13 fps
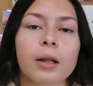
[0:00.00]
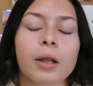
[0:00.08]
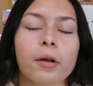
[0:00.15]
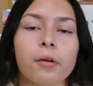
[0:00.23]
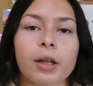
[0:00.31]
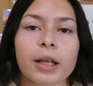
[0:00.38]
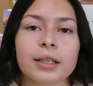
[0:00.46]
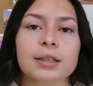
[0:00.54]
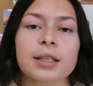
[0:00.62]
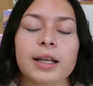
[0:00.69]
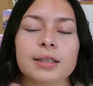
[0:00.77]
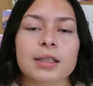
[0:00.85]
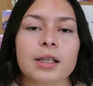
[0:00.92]
they were like
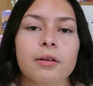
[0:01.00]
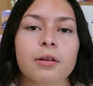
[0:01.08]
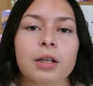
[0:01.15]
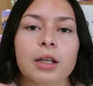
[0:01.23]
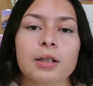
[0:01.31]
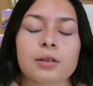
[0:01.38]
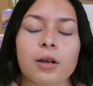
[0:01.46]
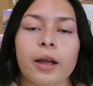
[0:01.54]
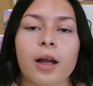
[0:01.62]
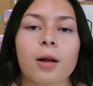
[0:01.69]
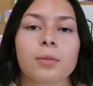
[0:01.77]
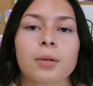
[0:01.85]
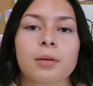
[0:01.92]
slicing everything, so I
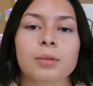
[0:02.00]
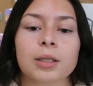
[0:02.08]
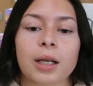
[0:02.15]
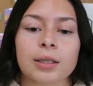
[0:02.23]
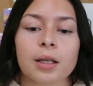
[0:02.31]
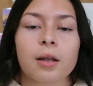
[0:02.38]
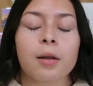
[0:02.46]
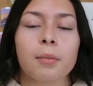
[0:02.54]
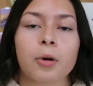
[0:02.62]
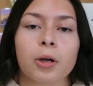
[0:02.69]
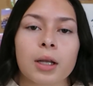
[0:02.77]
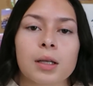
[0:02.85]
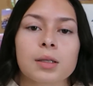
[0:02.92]
helped them slice the
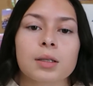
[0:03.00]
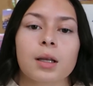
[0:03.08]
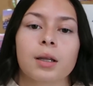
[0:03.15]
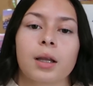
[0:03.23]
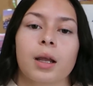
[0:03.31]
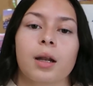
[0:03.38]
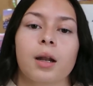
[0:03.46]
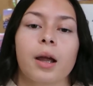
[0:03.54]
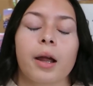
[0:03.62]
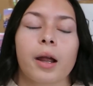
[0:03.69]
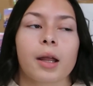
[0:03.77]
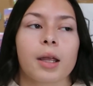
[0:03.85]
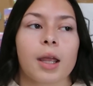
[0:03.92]
limones, and then
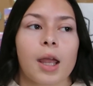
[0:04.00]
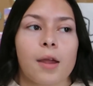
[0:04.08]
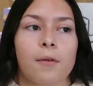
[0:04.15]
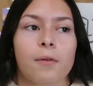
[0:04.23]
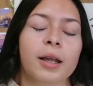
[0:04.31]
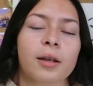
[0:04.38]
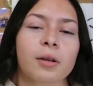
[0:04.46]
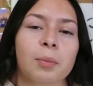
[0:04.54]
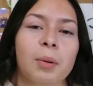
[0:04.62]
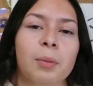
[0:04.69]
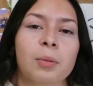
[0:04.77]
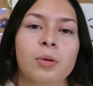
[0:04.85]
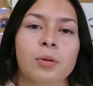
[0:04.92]
I gave like the
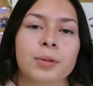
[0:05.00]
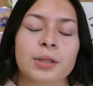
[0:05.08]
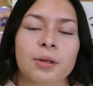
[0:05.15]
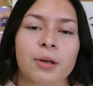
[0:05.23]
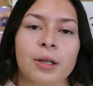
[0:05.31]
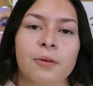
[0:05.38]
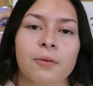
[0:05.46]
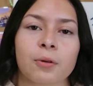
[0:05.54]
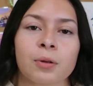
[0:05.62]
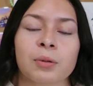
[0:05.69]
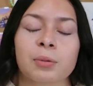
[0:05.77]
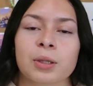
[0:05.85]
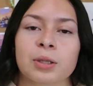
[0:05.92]
people who were serving the
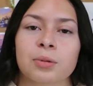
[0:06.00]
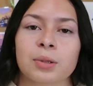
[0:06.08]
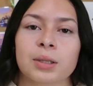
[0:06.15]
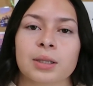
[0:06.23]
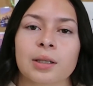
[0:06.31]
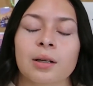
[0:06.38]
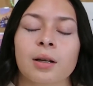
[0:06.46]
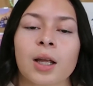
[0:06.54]
food, which was